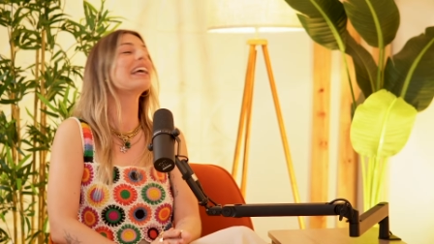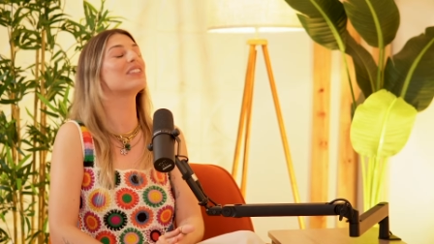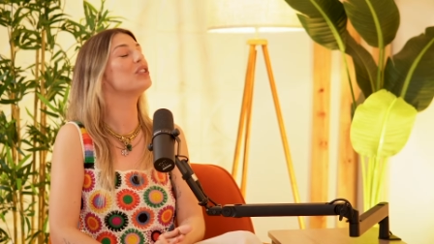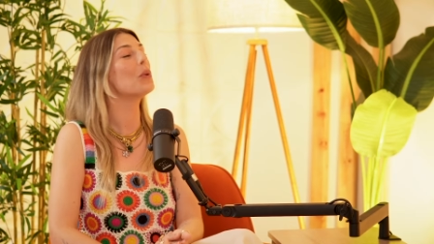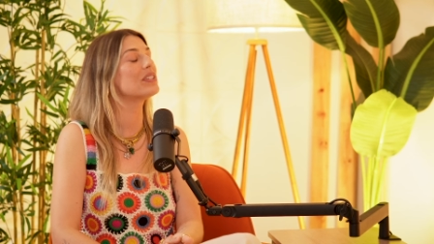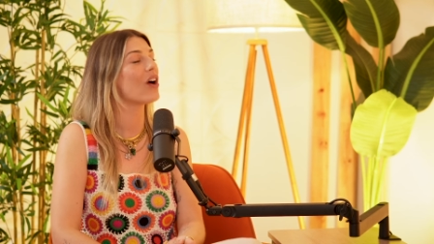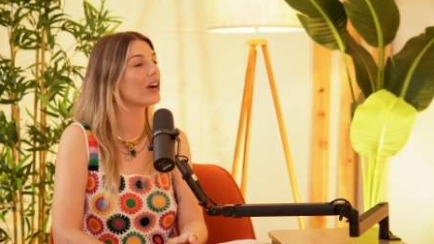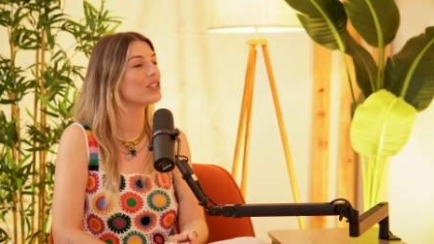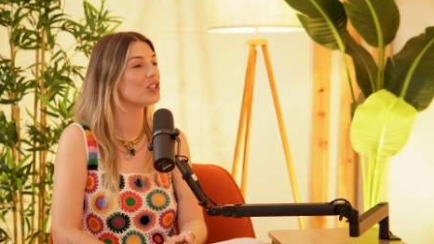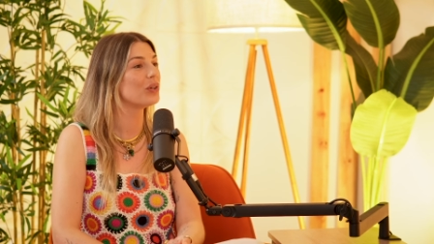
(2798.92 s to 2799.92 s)
ah. you know what's
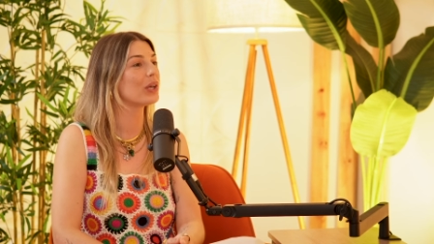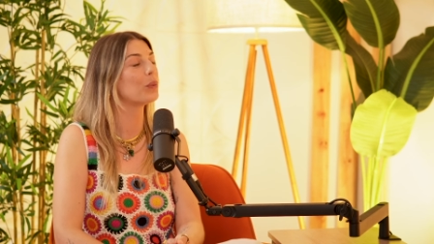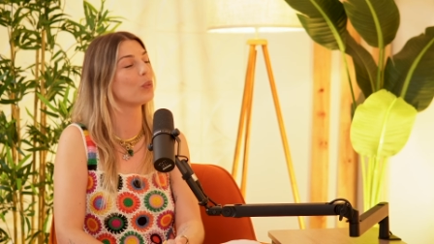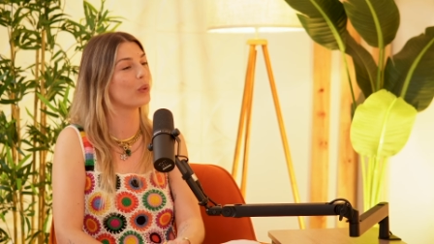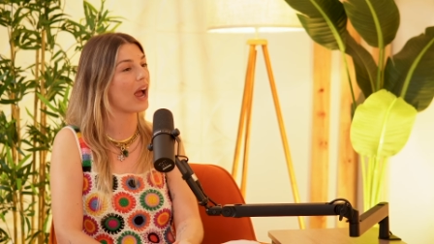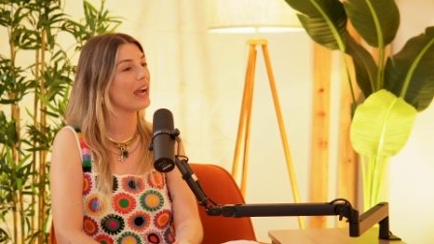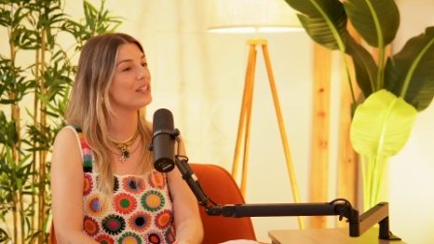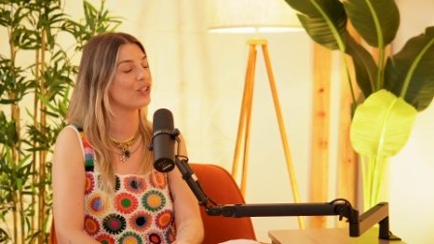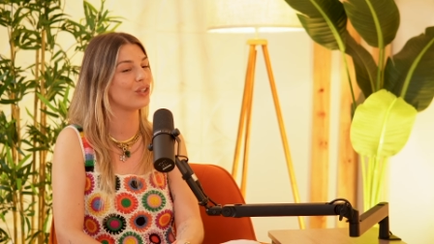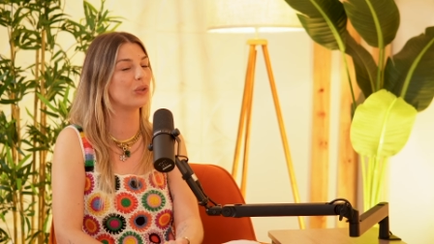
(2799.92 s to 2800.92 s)
hard too? Like with what
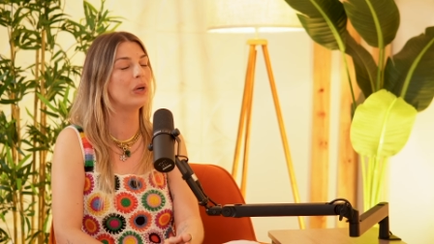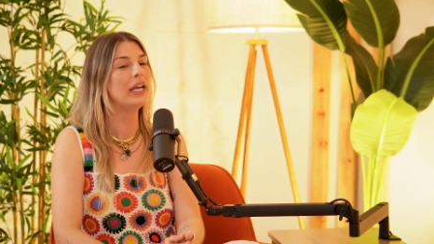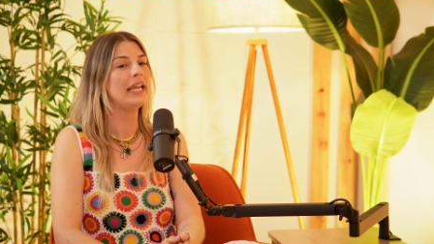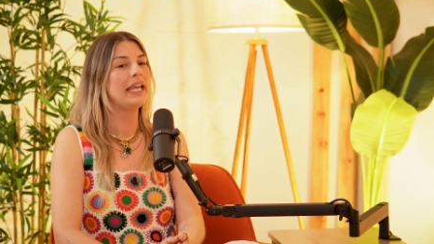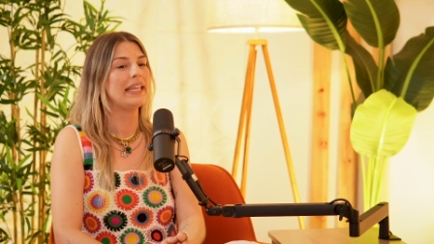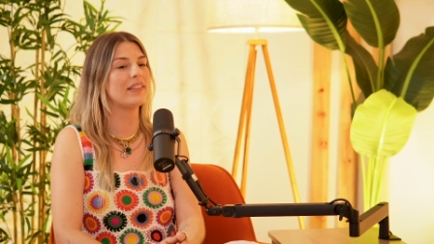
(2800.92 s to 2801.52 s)
I do, yeah.